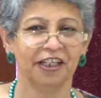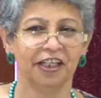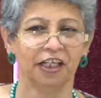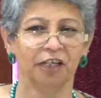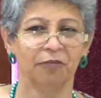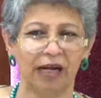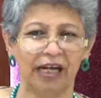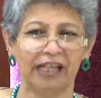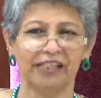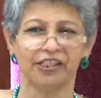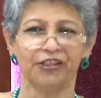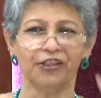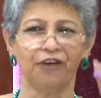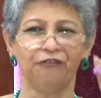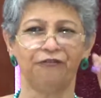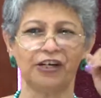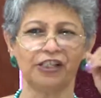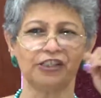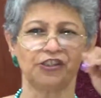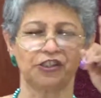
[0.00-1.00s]
Imagine the
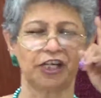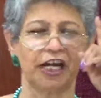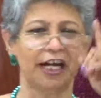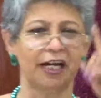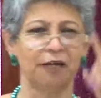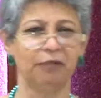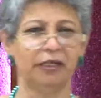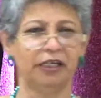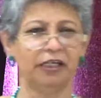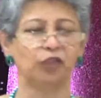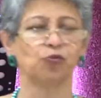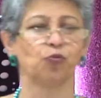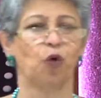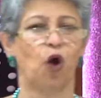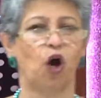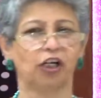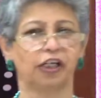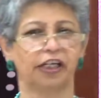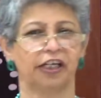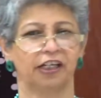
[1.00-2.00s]
first time he is
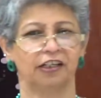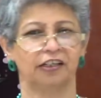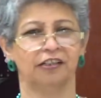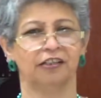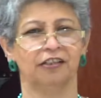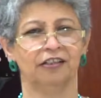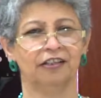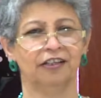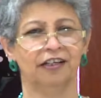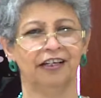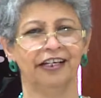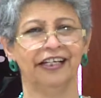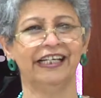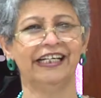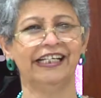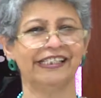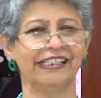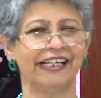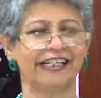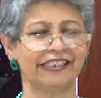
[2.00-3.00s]
walking. He
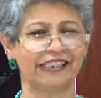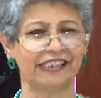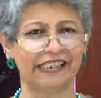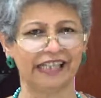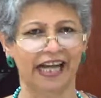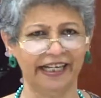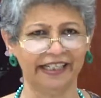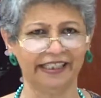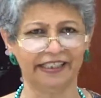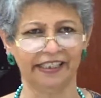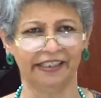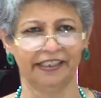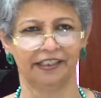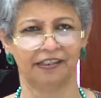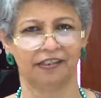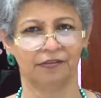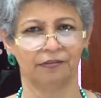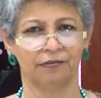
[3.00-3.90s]
is excited.